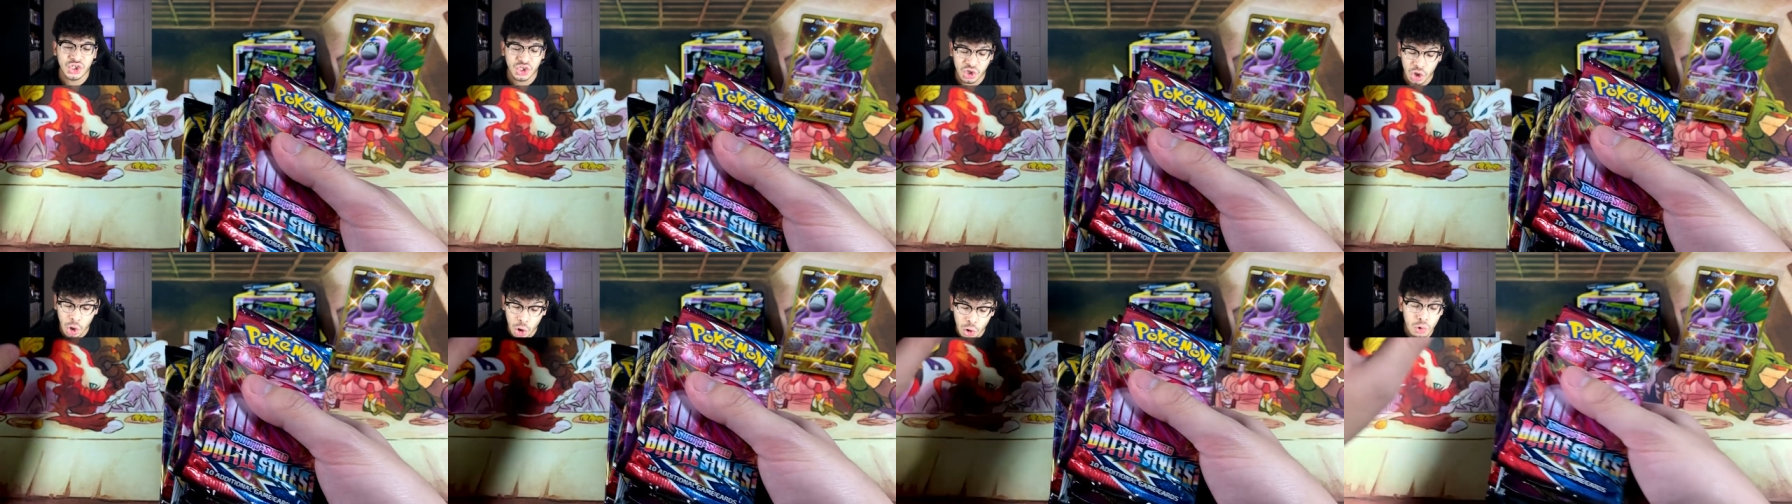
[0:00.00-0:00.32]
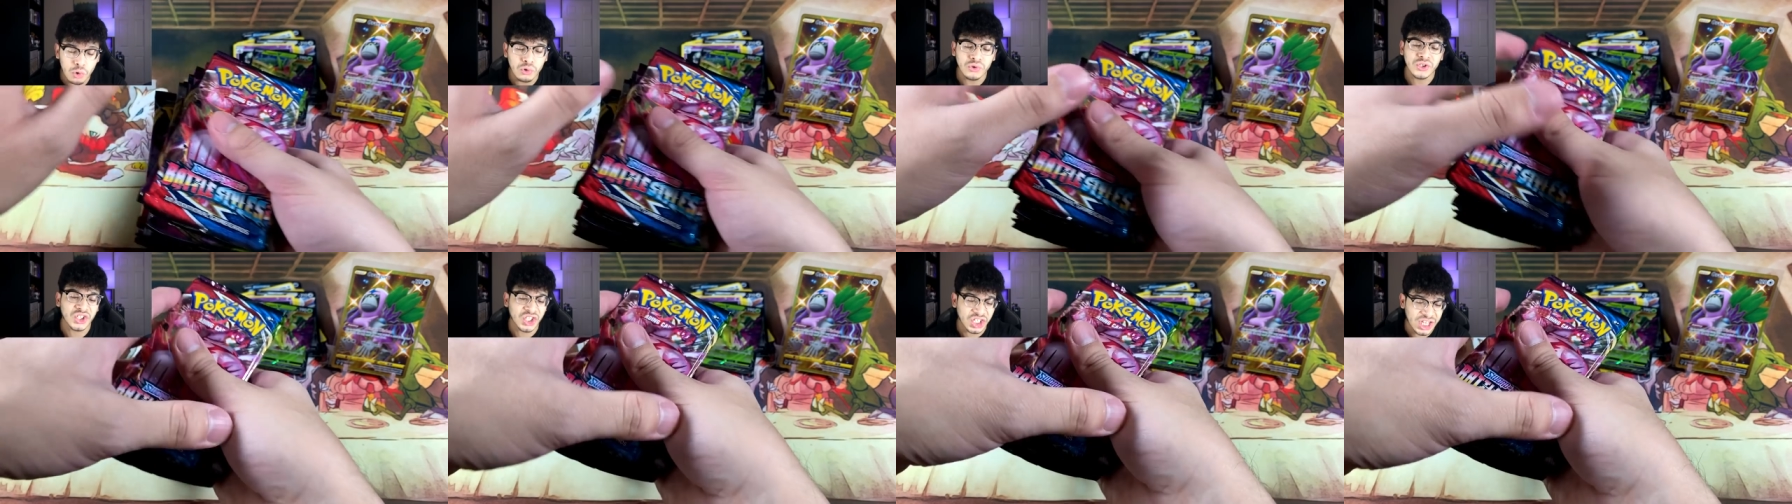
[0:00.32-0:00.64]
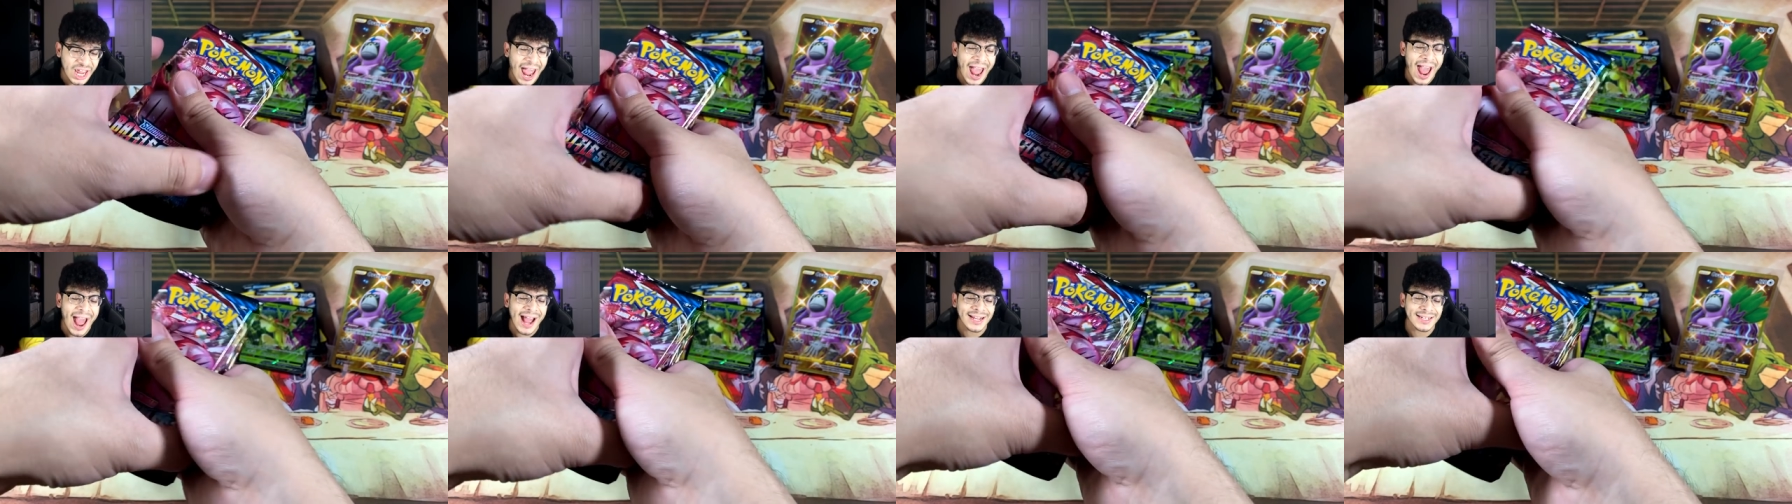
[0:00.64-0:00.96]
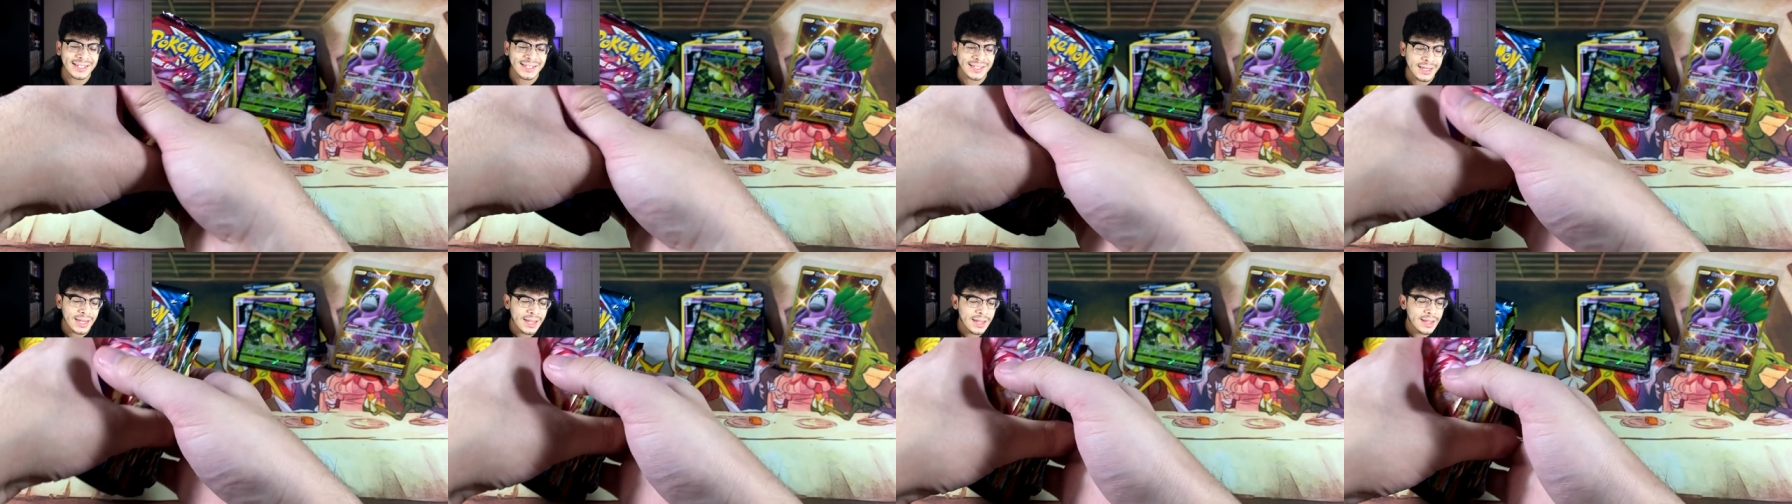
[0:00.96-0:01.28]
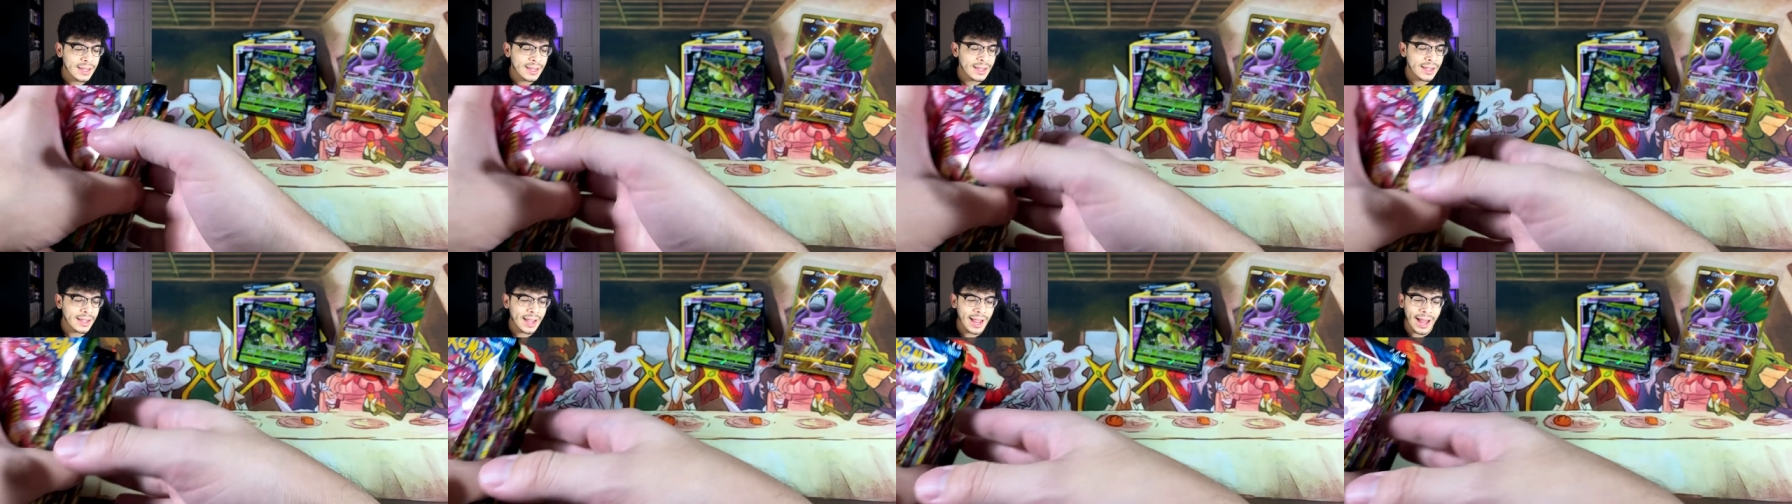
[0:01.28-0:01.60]
two stacks
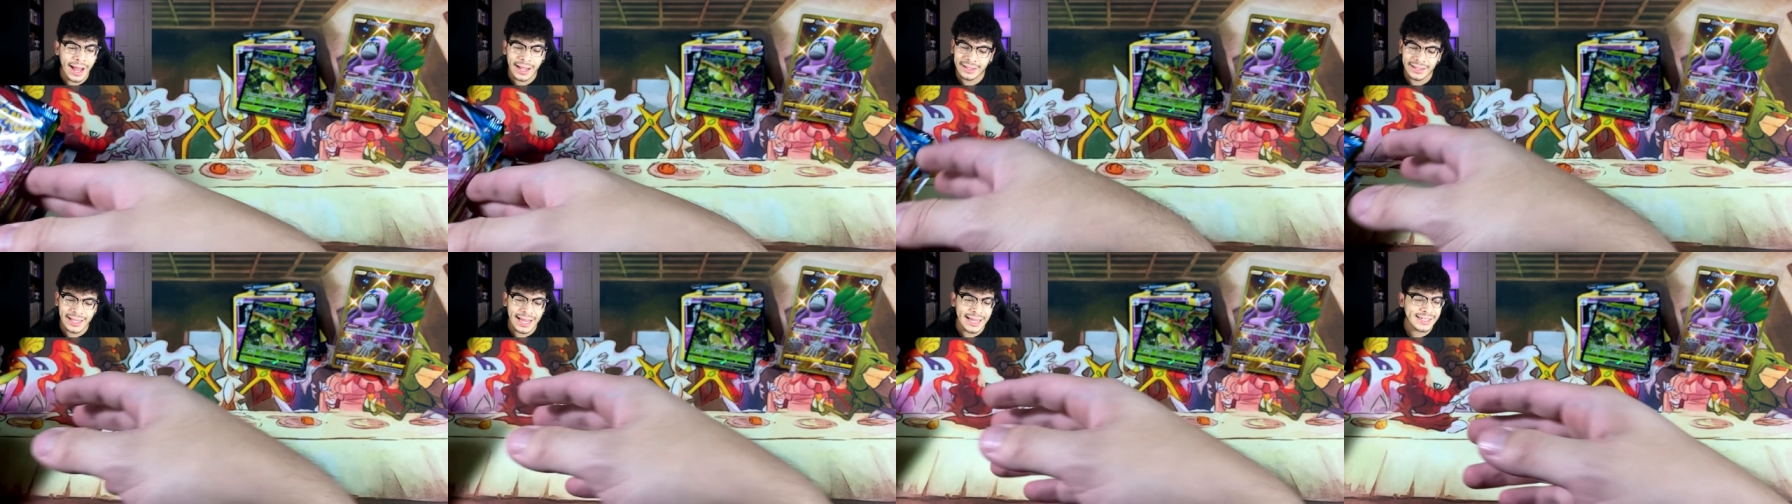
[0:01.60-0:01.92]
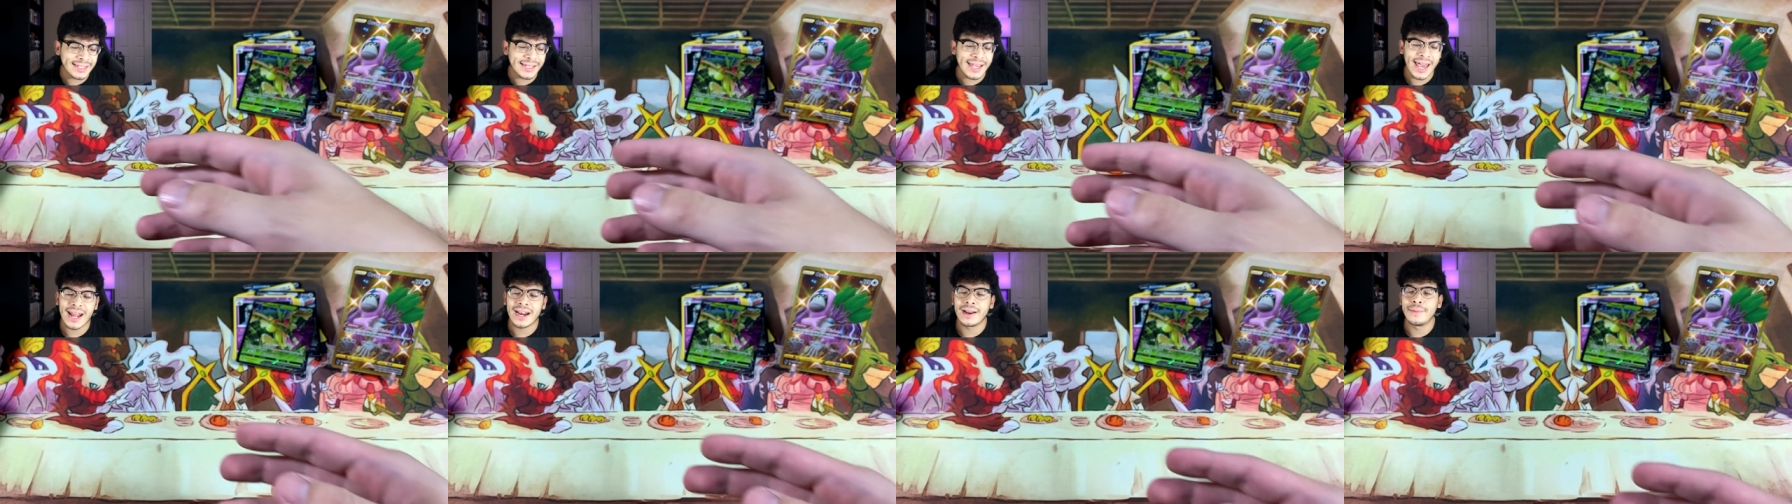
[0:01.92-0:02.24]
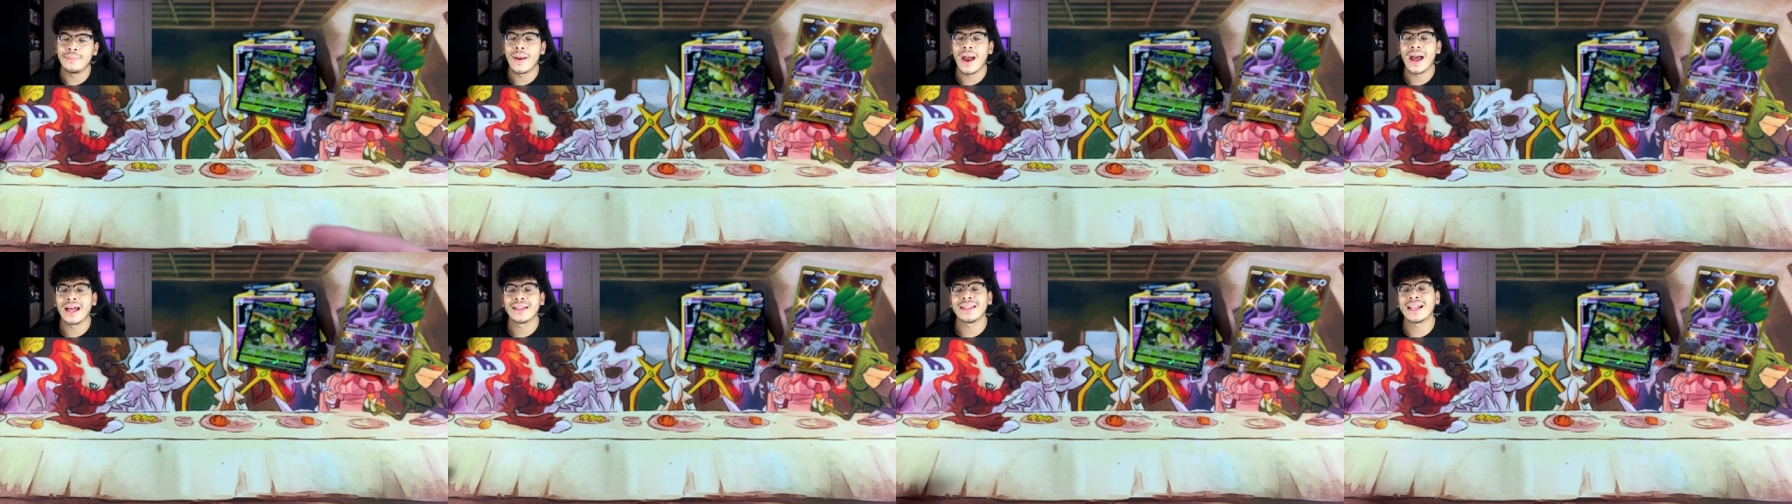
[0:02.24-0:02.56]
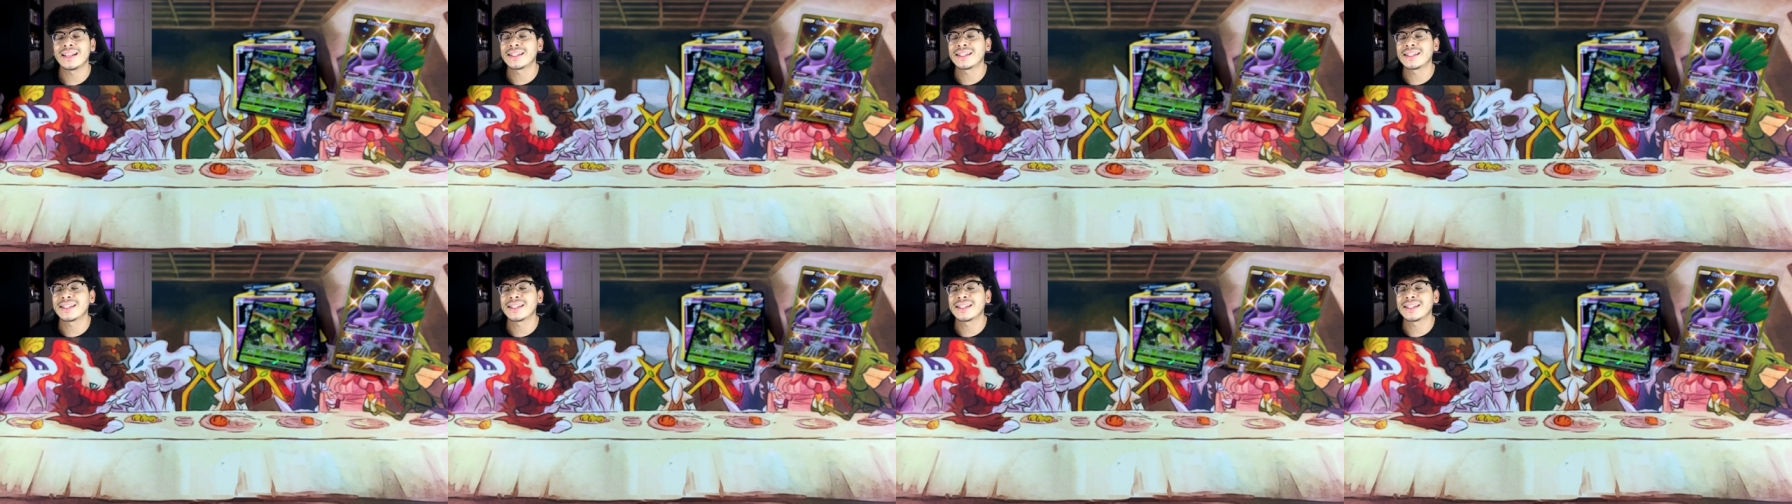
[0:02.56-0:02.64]
and let's get it, man.